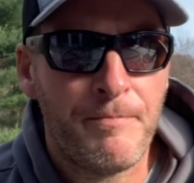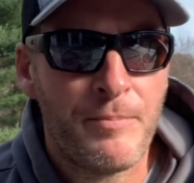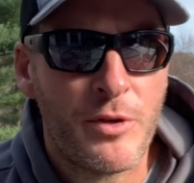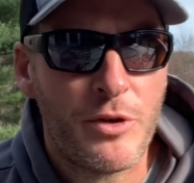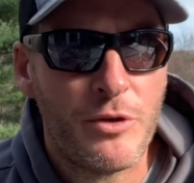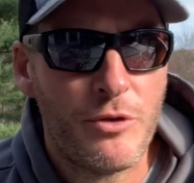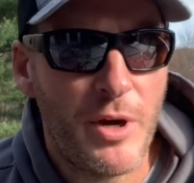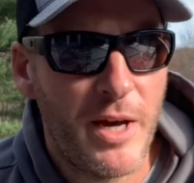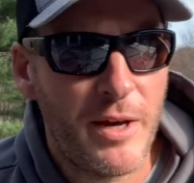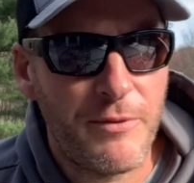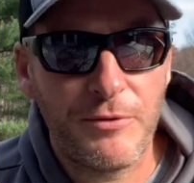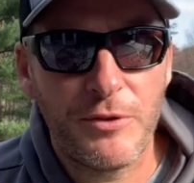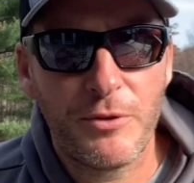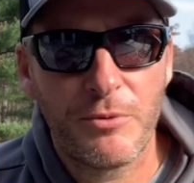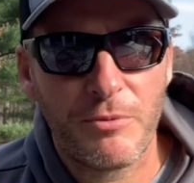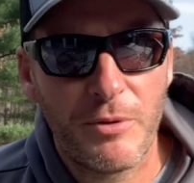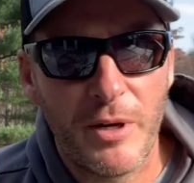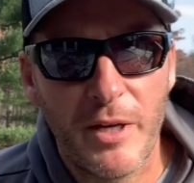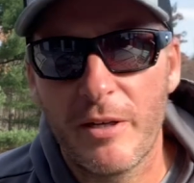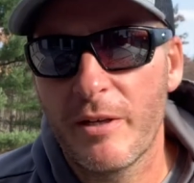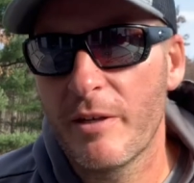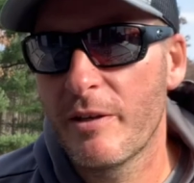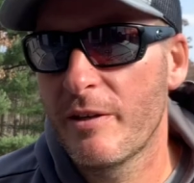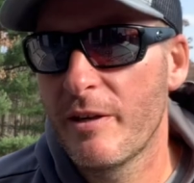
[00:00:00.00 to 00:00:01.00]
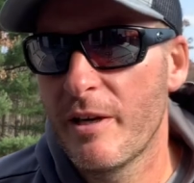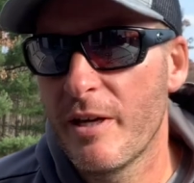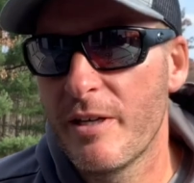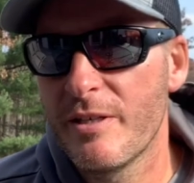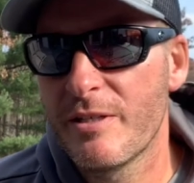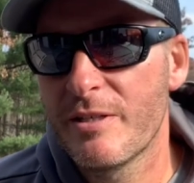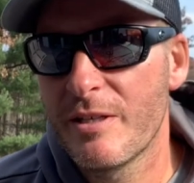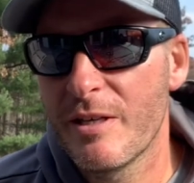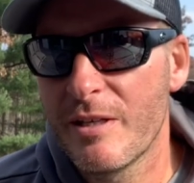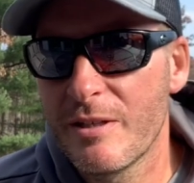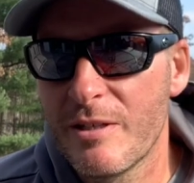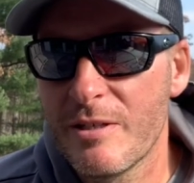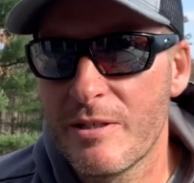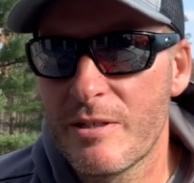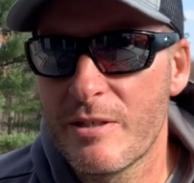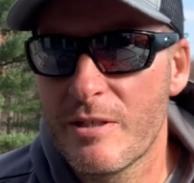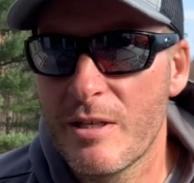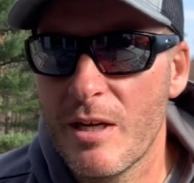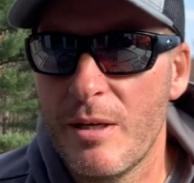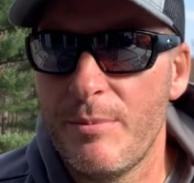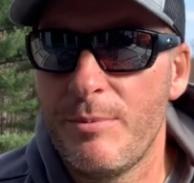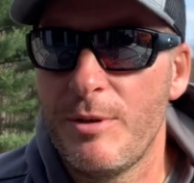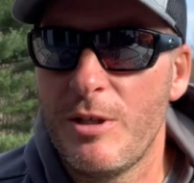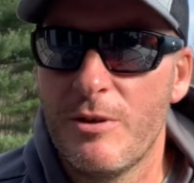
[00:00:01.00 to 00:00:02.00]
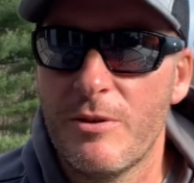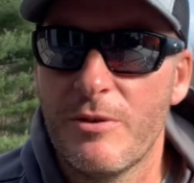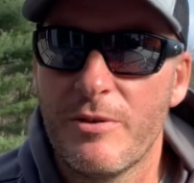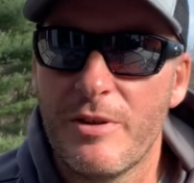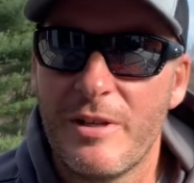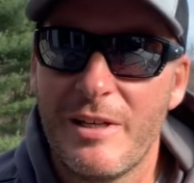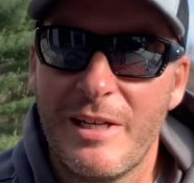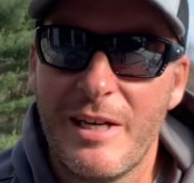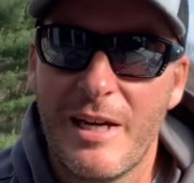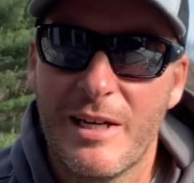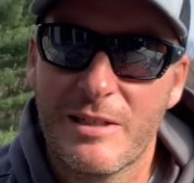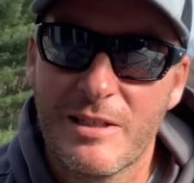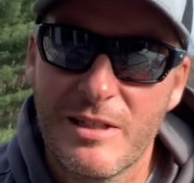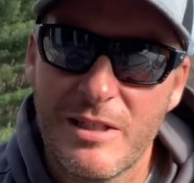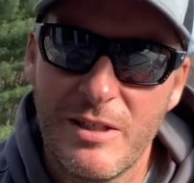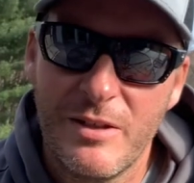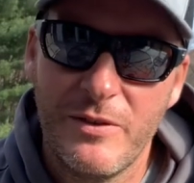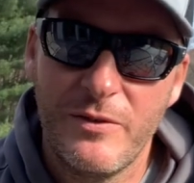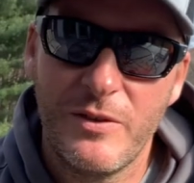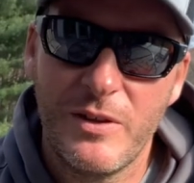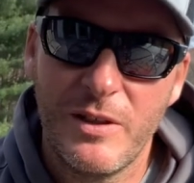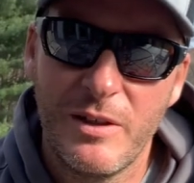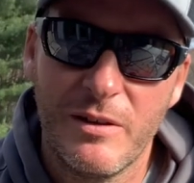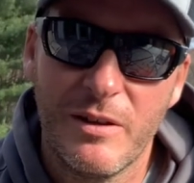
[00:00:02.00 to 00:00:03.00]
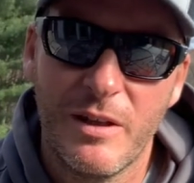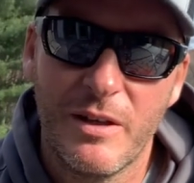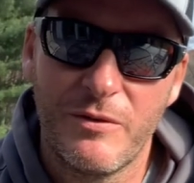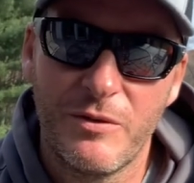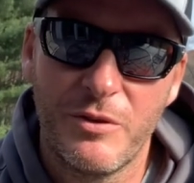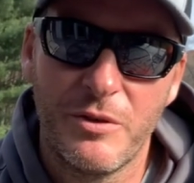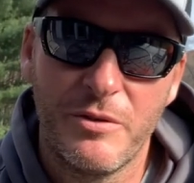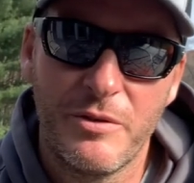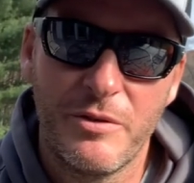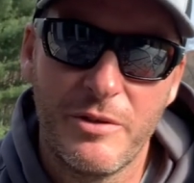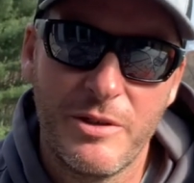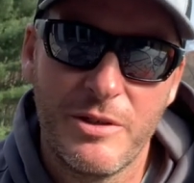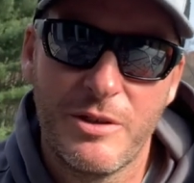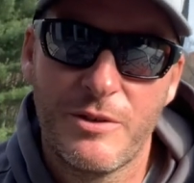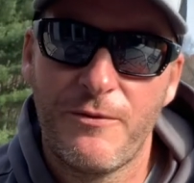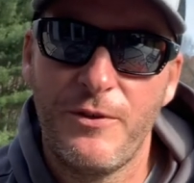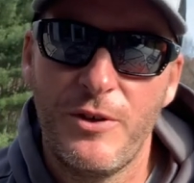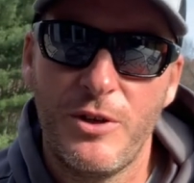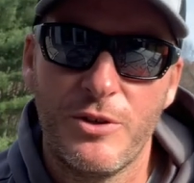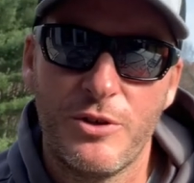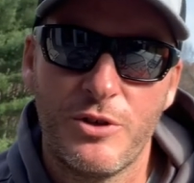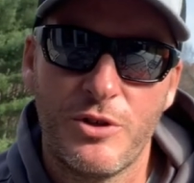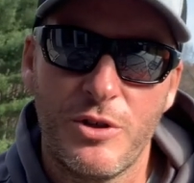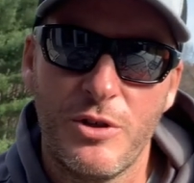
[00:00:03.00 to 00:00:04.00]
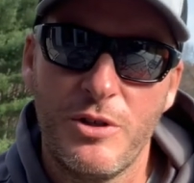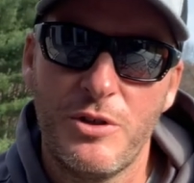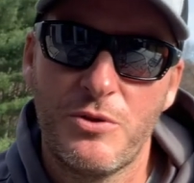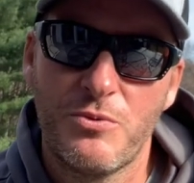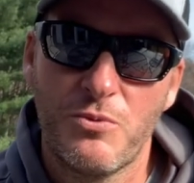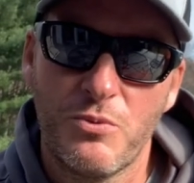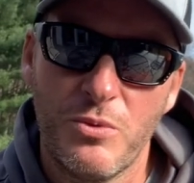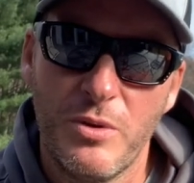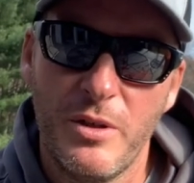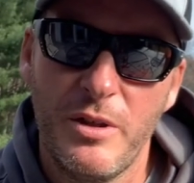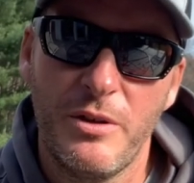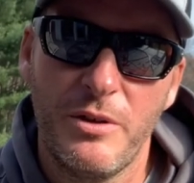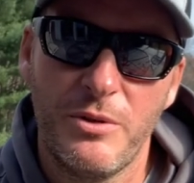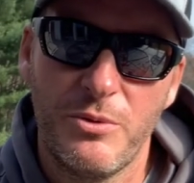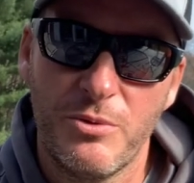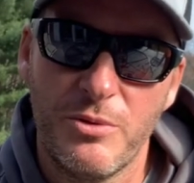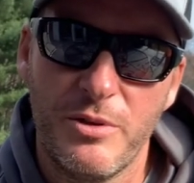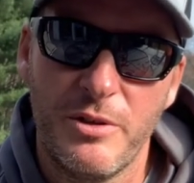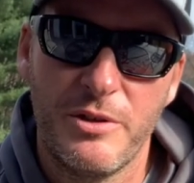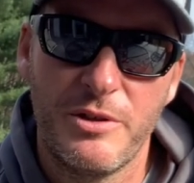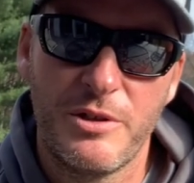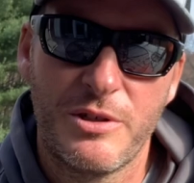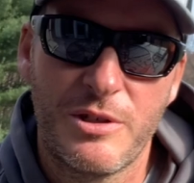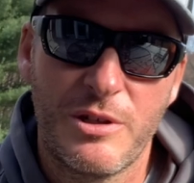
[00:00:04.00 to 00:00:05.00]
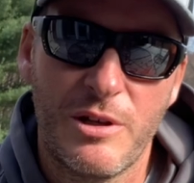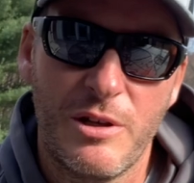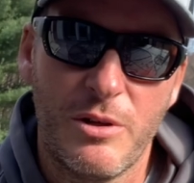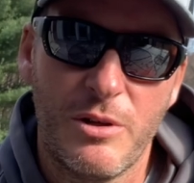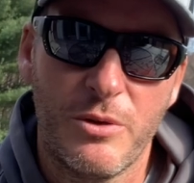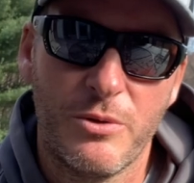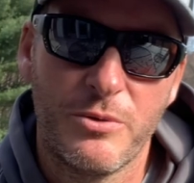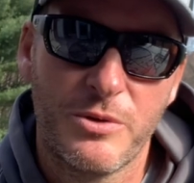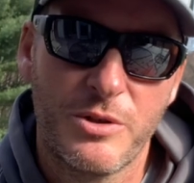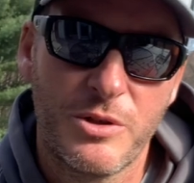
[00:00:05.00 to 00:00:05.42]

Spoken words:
You have to recognize that this time of year, the activity level of these fish is really, really slow.